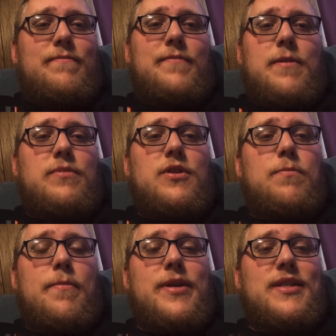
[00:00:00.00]
I'm
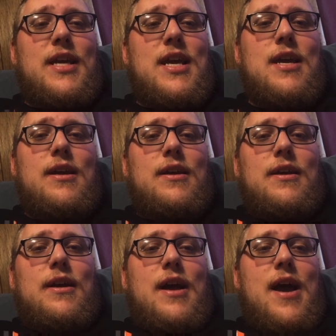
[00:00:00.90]
super busy,
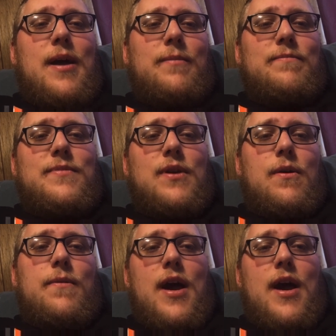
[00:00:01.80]
so